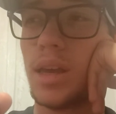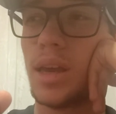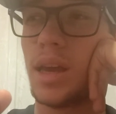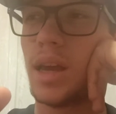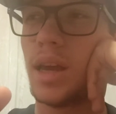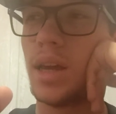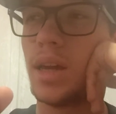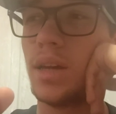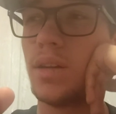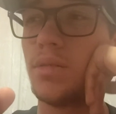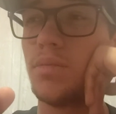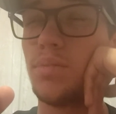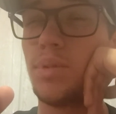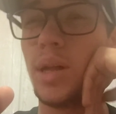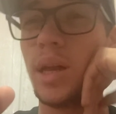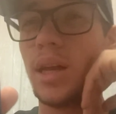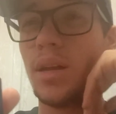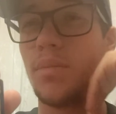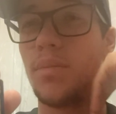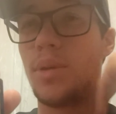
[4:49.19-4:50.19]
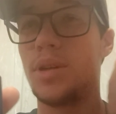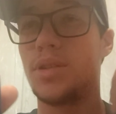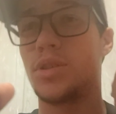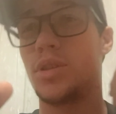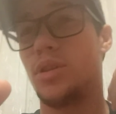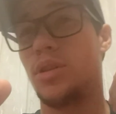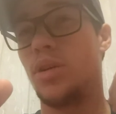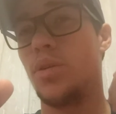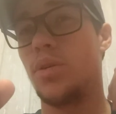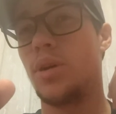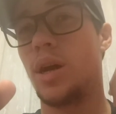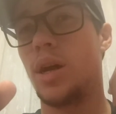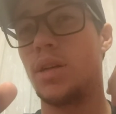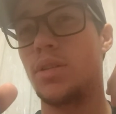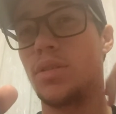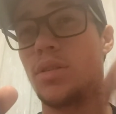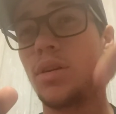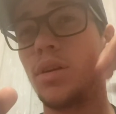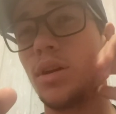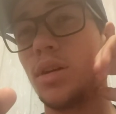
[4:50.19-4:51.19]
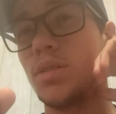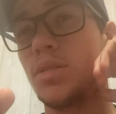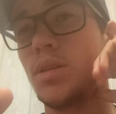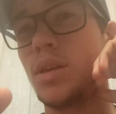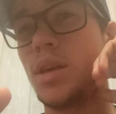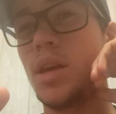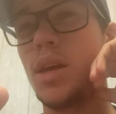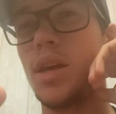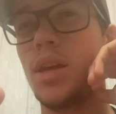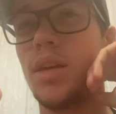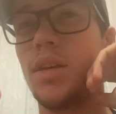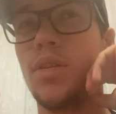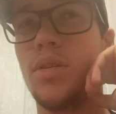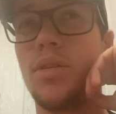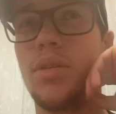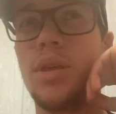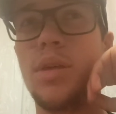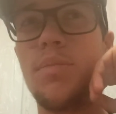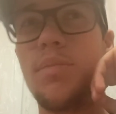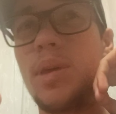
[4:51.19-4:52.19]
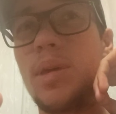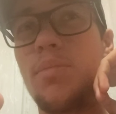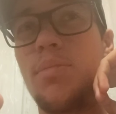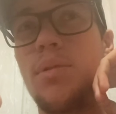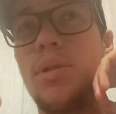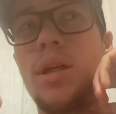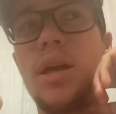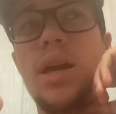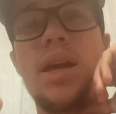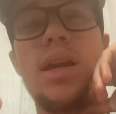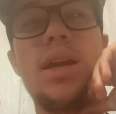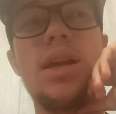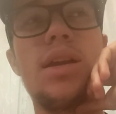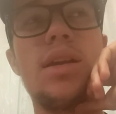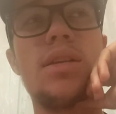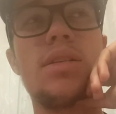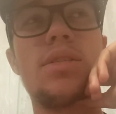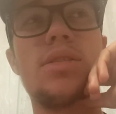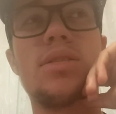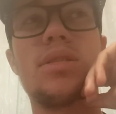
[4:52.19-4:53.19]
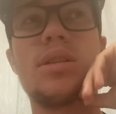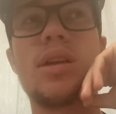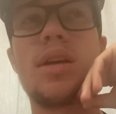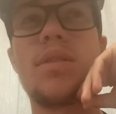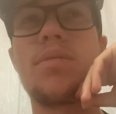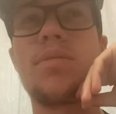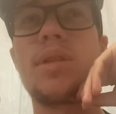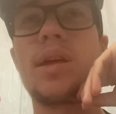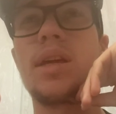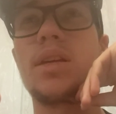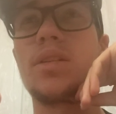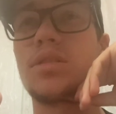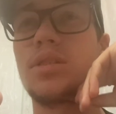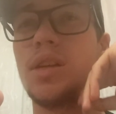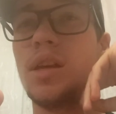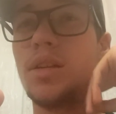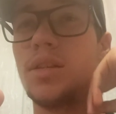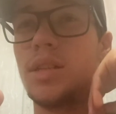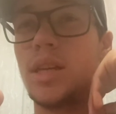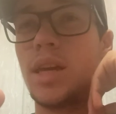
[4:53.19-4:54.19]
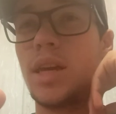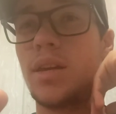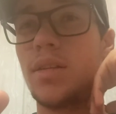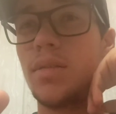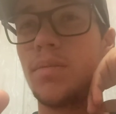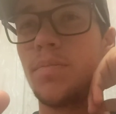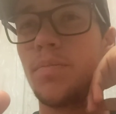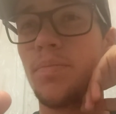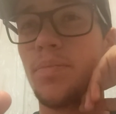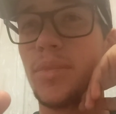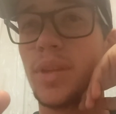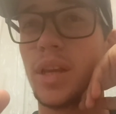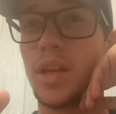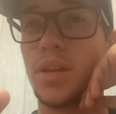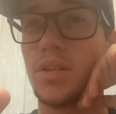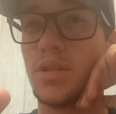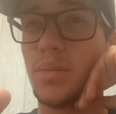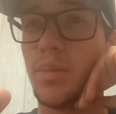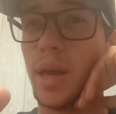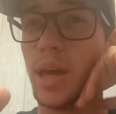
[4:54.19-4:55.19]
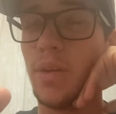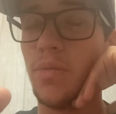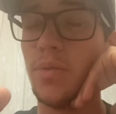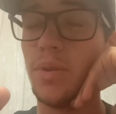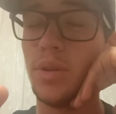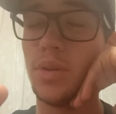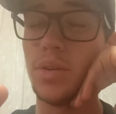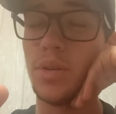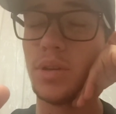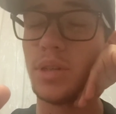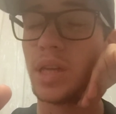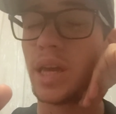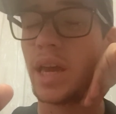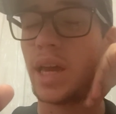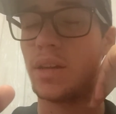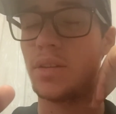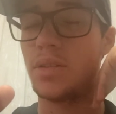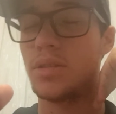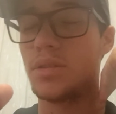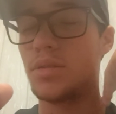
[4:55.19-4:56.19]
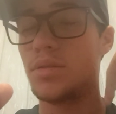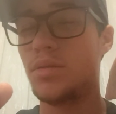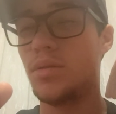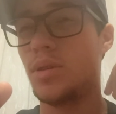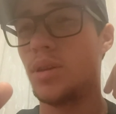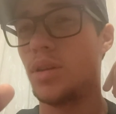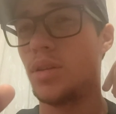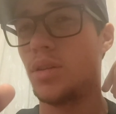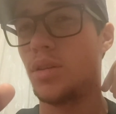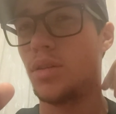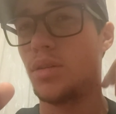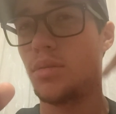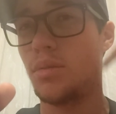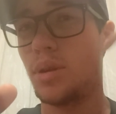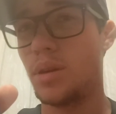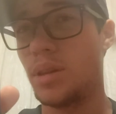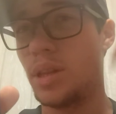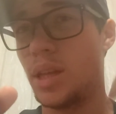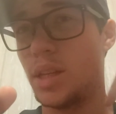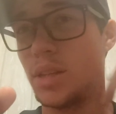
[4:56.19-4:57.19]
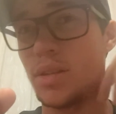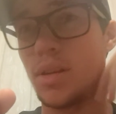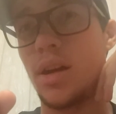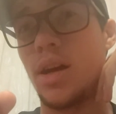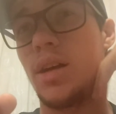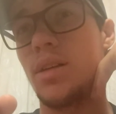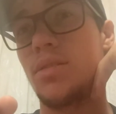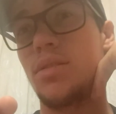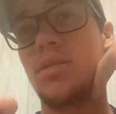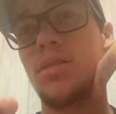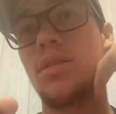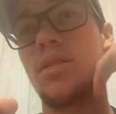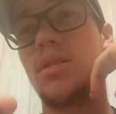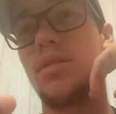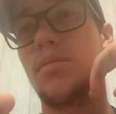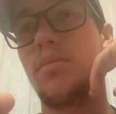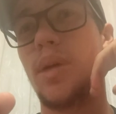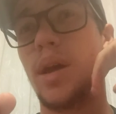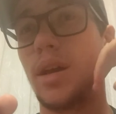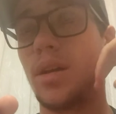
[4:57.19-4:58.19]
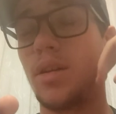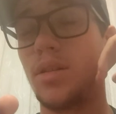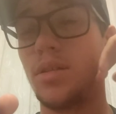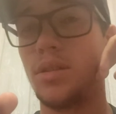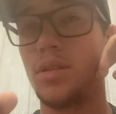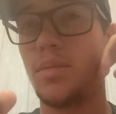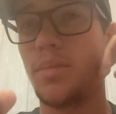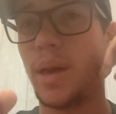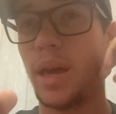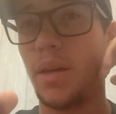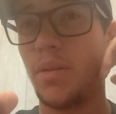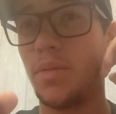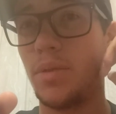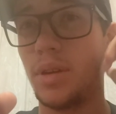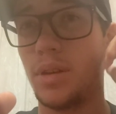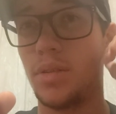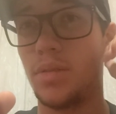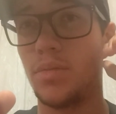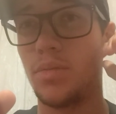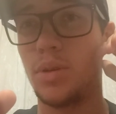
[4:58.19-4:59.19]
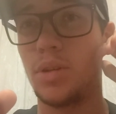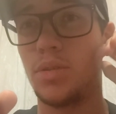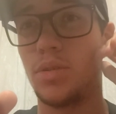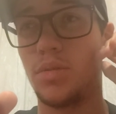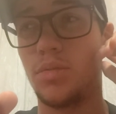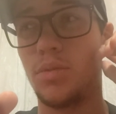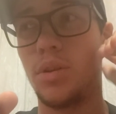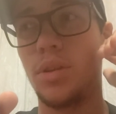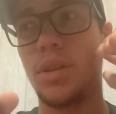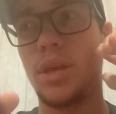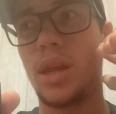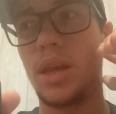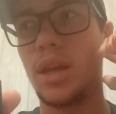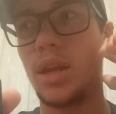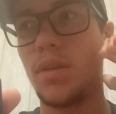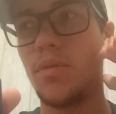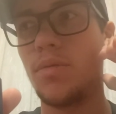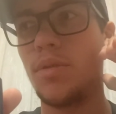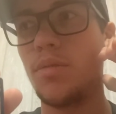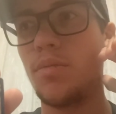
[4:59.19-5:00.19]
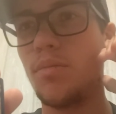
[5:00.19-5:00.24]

And playing a bunch of low-cost cards, you'll then be playing stuff like Sun Titan, enters the battlefield or attacks, you get a 3 or less cost back onto the battlefield, which will then give you